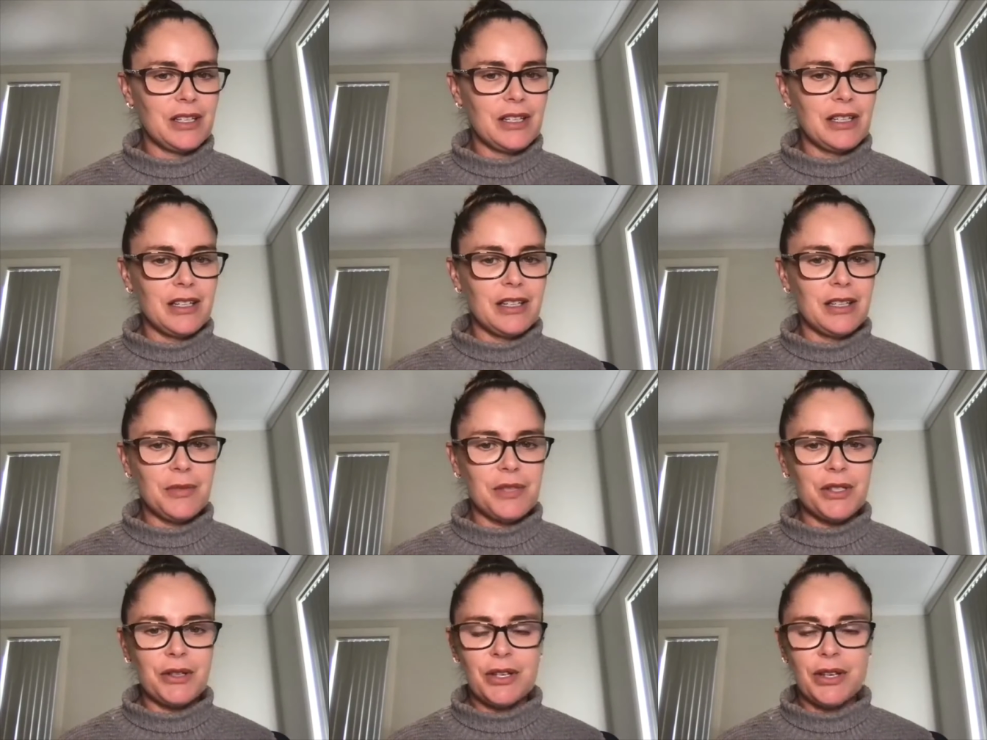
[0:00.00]
I'm
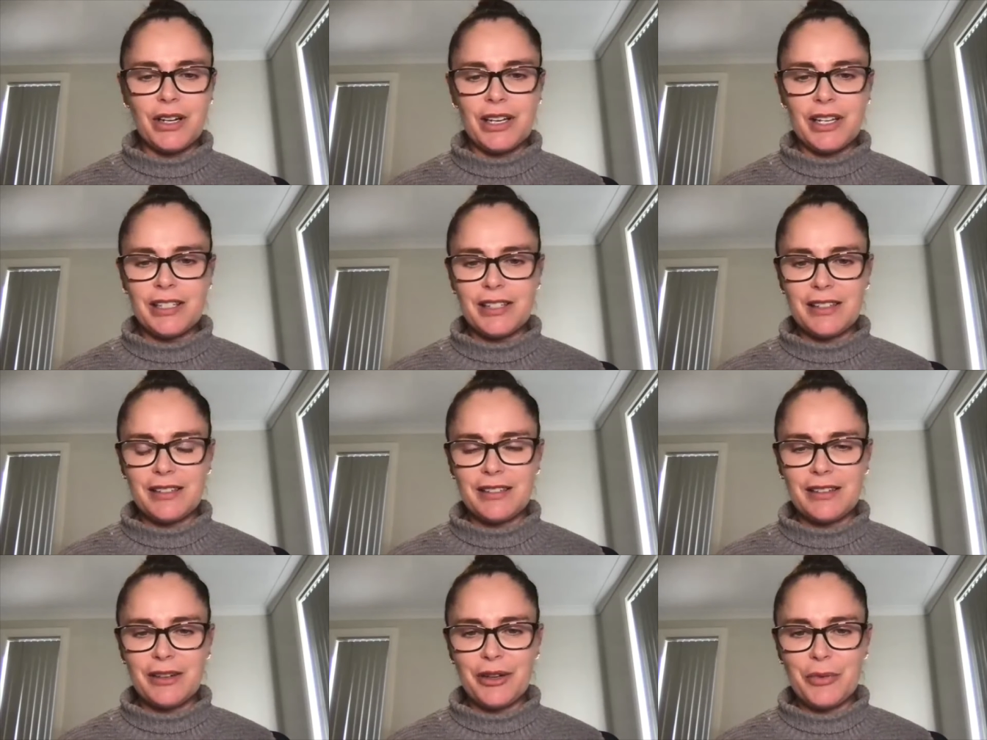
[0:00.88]
sorry, guys.
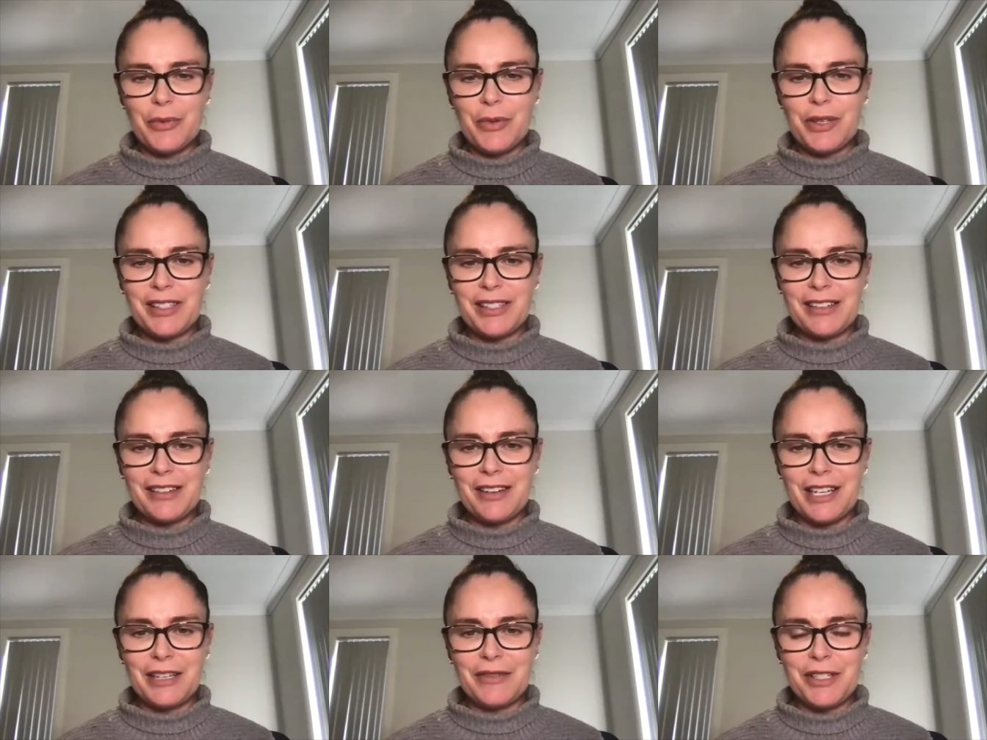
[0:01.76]
I hope it's
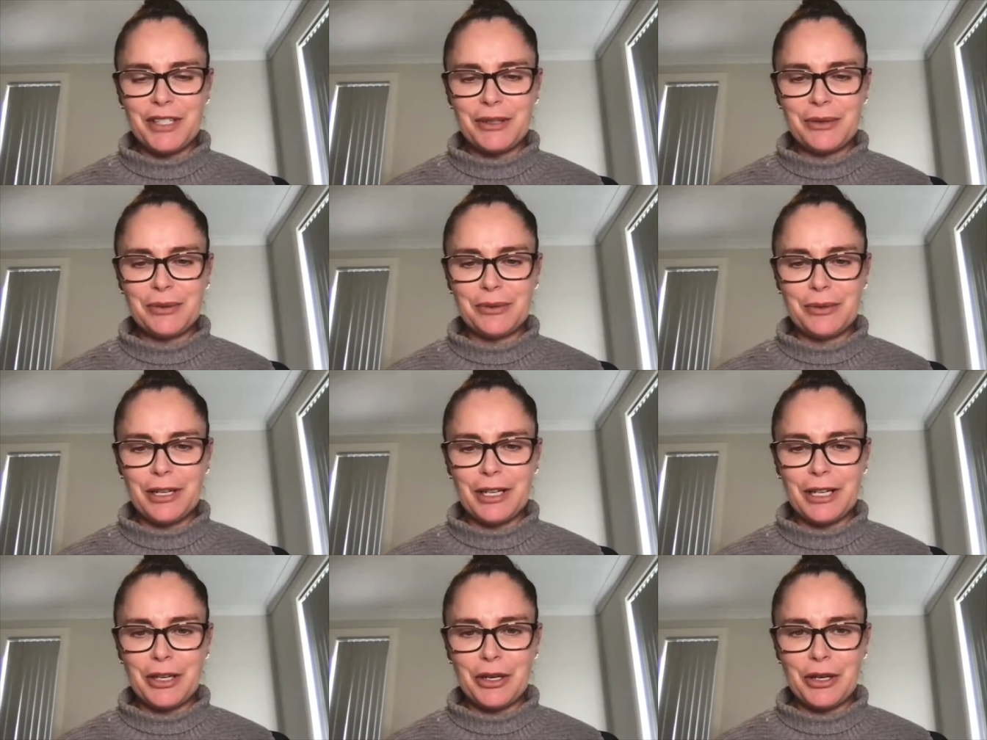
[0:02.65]
kind of still
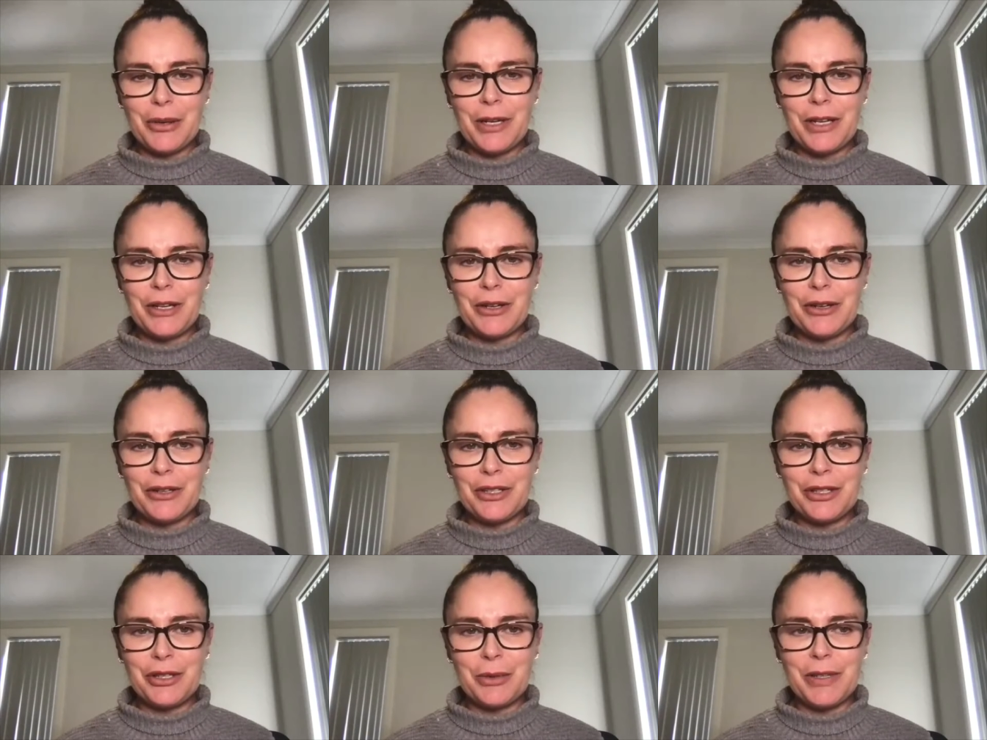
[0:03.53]
kind of going and not
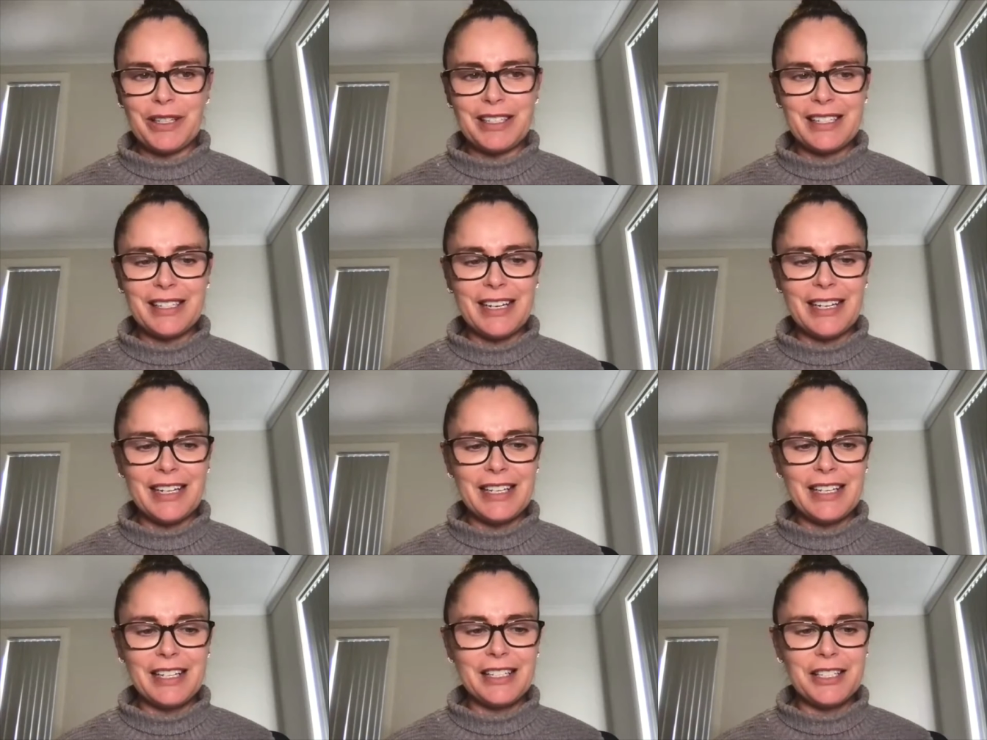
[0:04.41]
stopping and
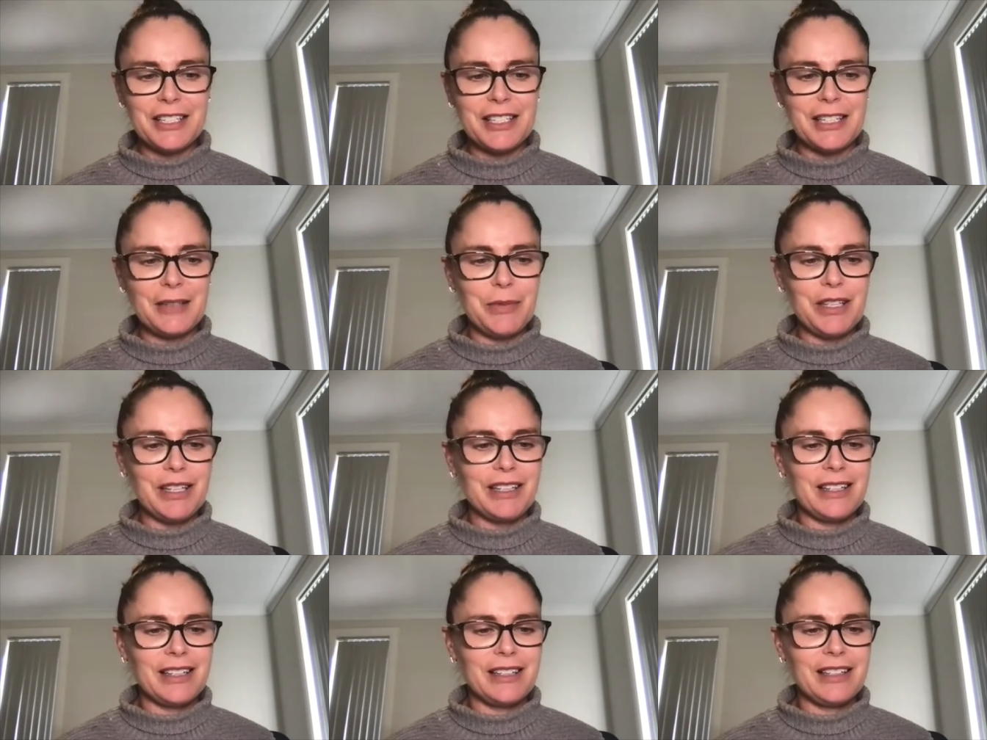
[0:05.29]
starting. Can you just
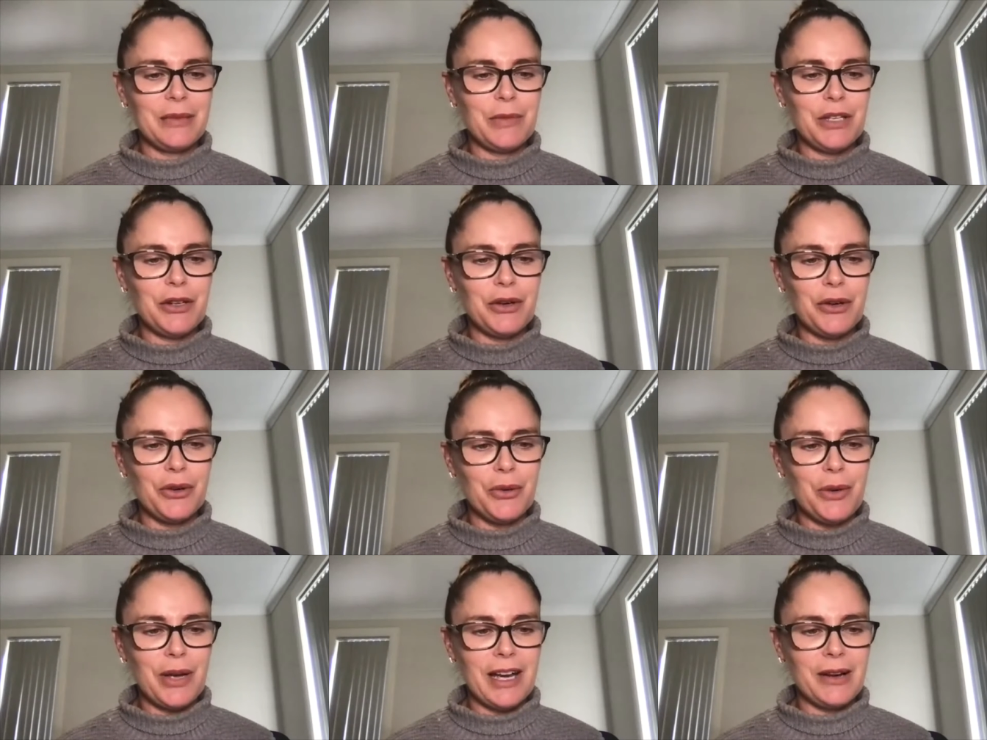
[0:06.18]
let me
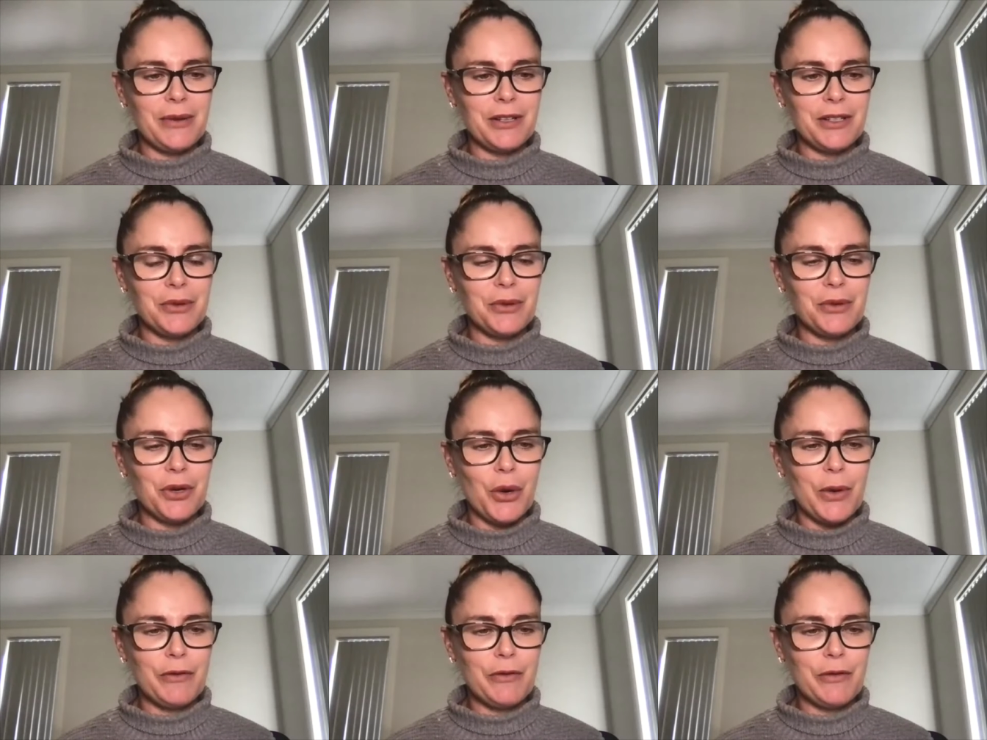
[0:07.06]
know how it is all
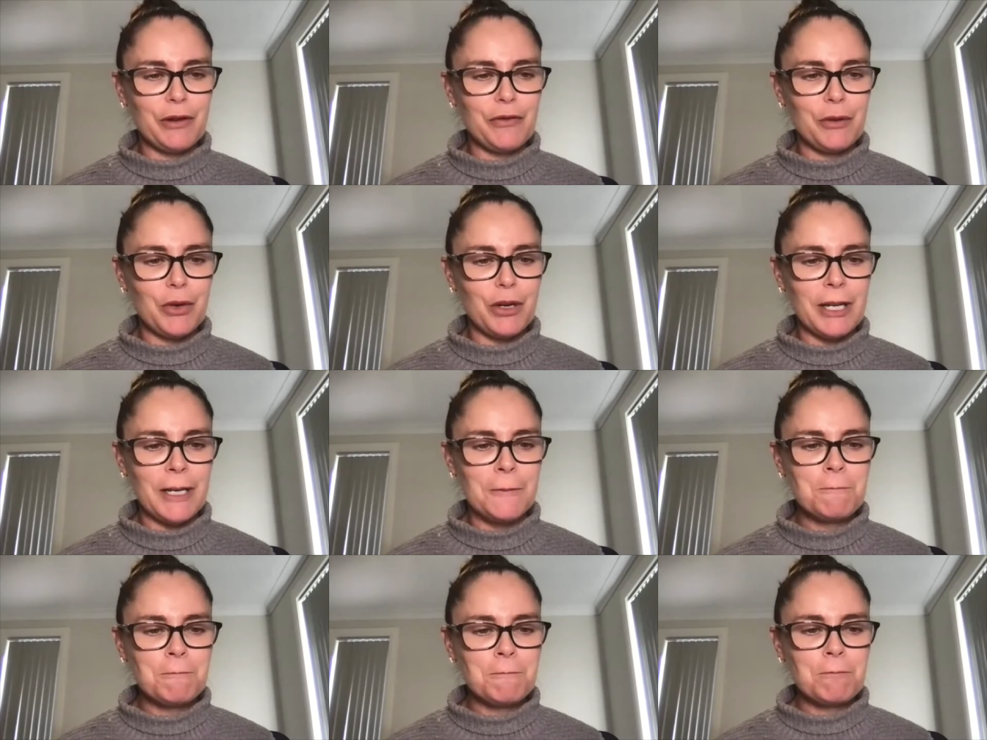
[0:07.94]
going for everybody?